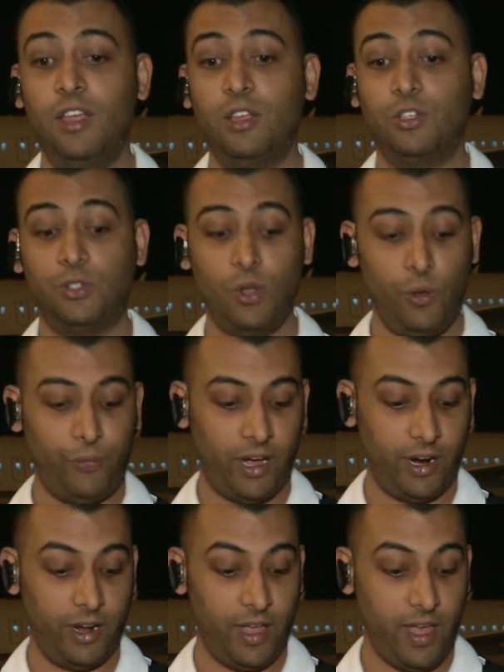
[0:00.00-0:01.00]
So
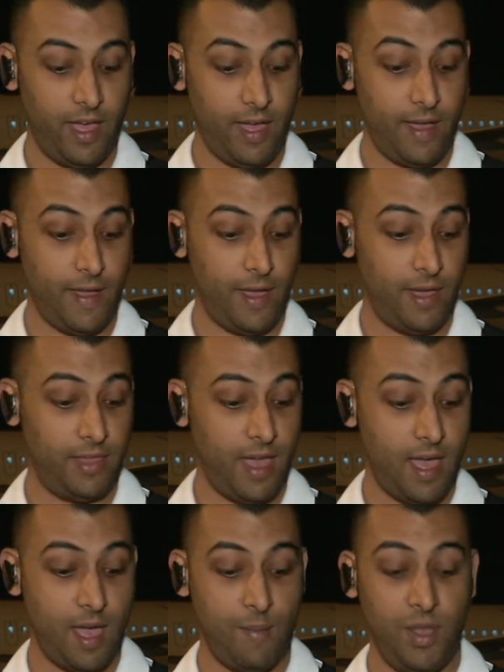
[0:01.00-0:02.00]
far, uh,
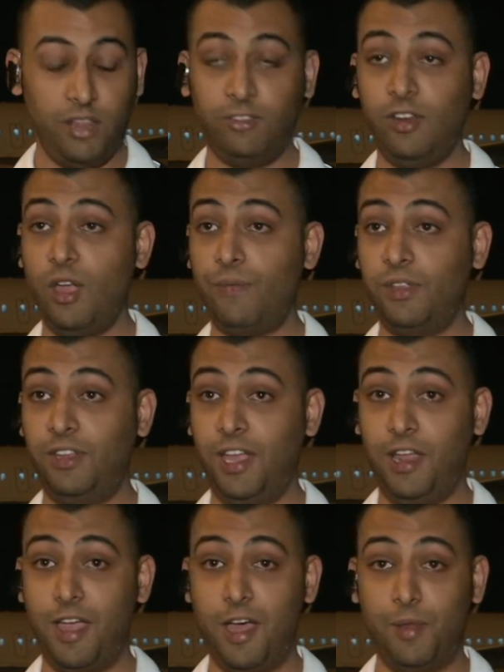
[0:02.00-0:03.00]
the Ministry of
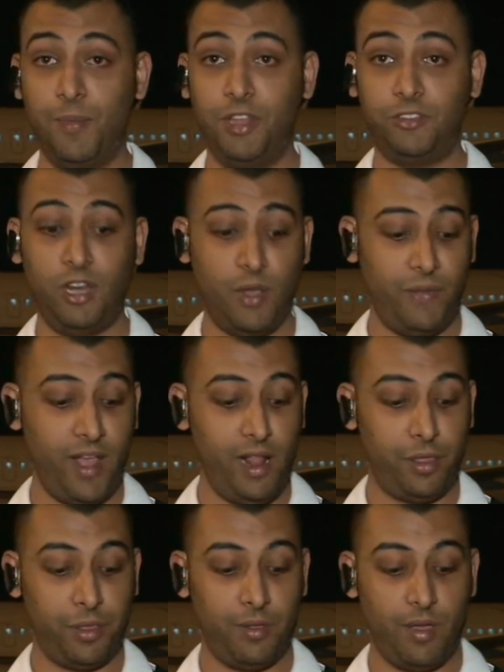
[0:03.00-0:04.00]
Interior, Ministry of
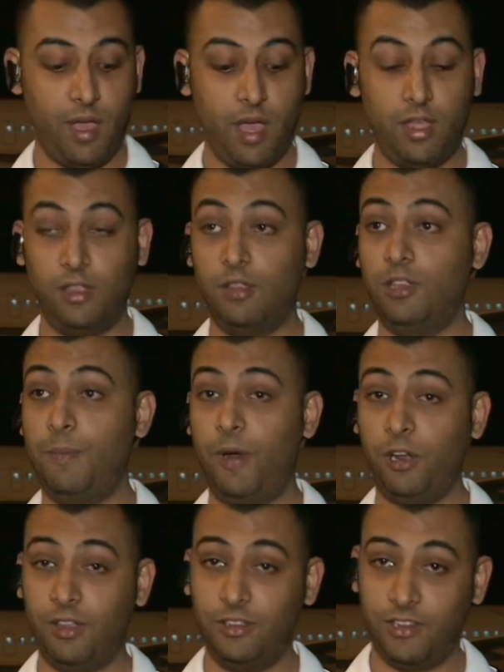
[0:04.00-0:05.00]
Health,
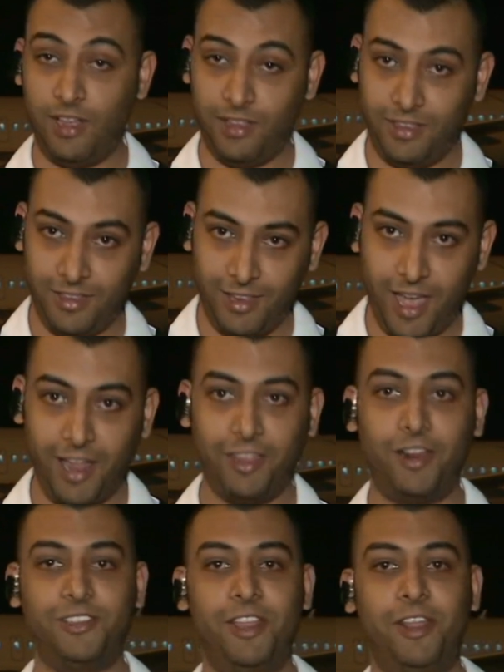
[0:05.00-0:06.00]
Depart
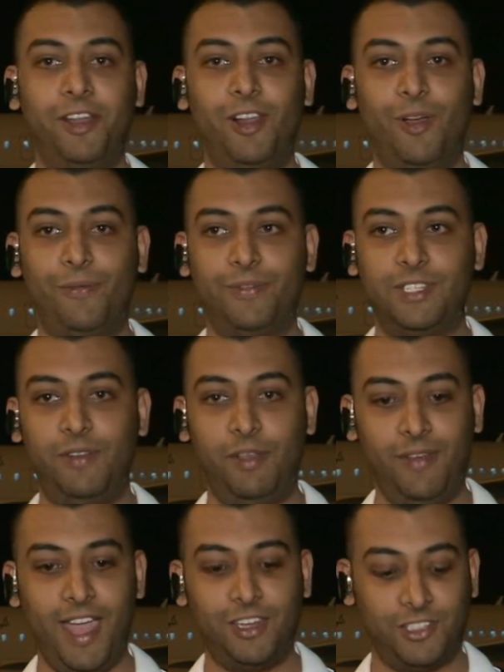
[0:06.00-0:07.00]
Director General of Civil
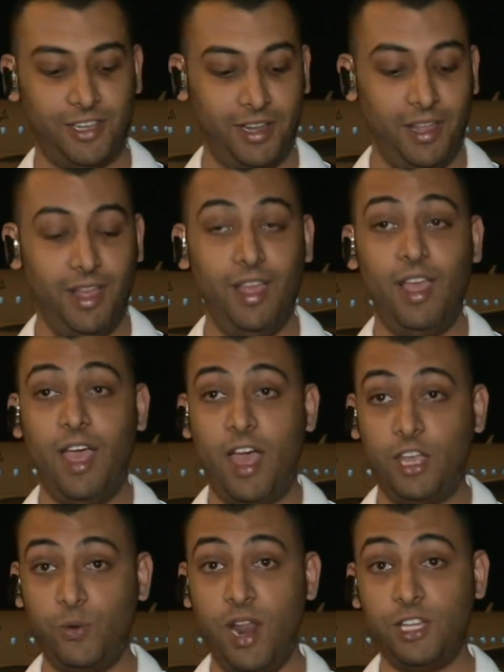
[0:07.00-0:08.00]
Aviation,
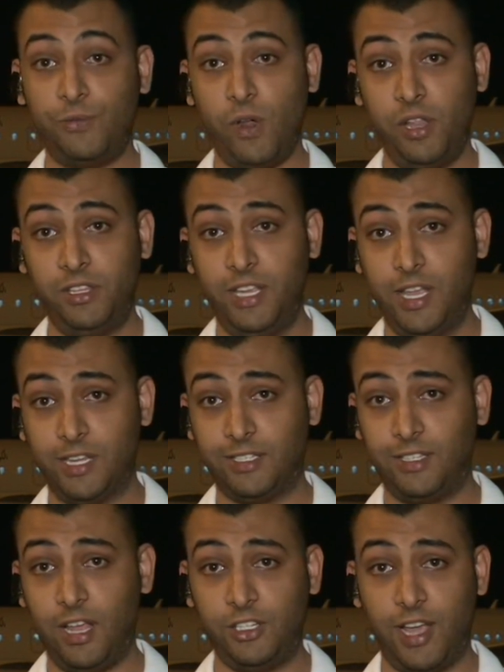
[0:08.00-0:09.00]
as well as volunteers
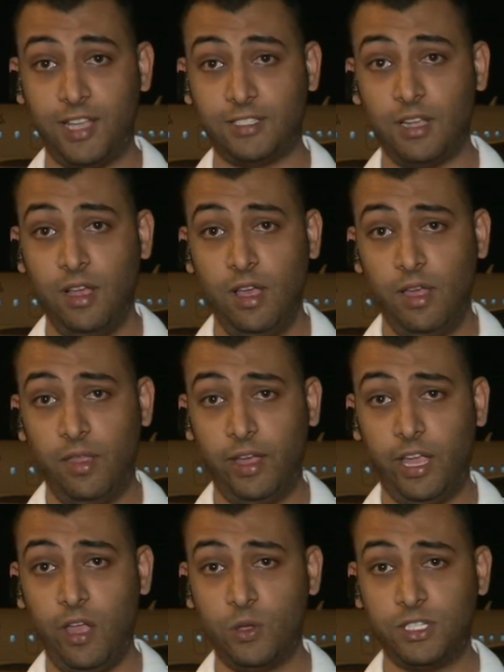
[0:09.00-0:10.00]
such as the
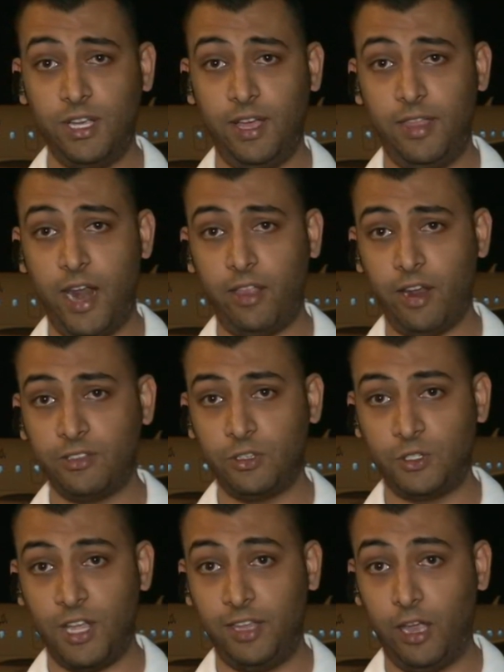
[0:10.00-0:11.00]
KOC, the Red Cross
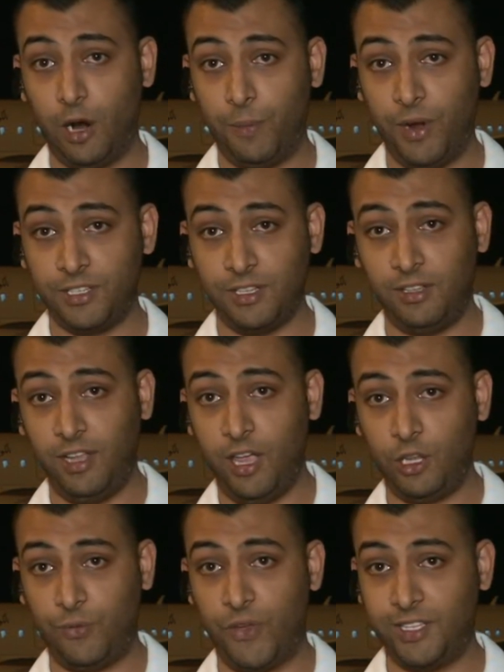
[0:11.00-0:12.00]
Society, are present
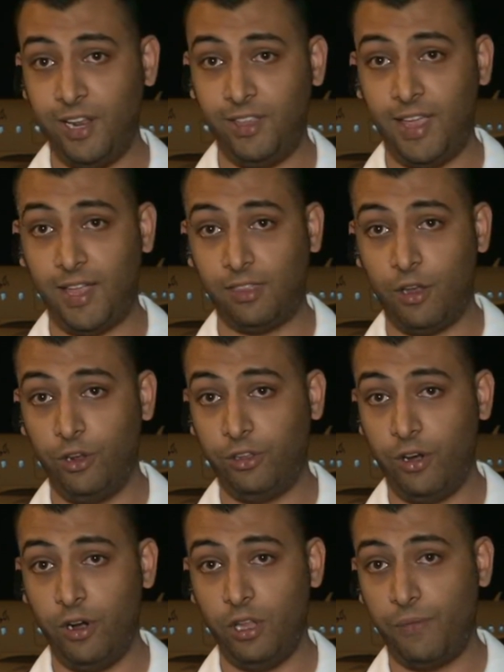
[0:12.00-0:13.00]
here to facilitate the
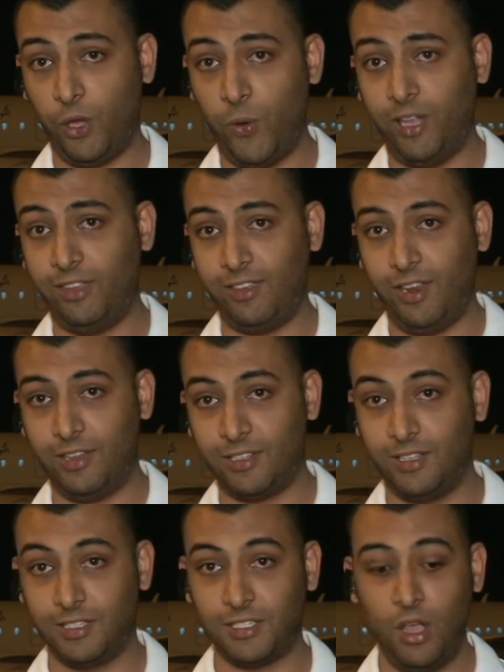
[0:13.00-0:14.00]
return of the Kuwaiti
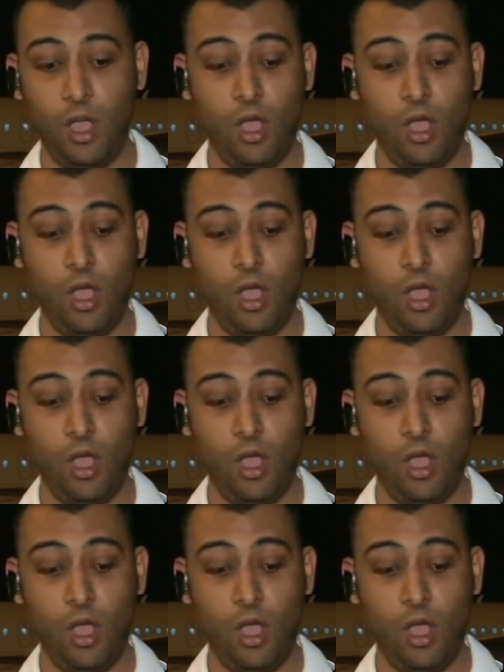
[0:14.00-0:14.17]
citizens.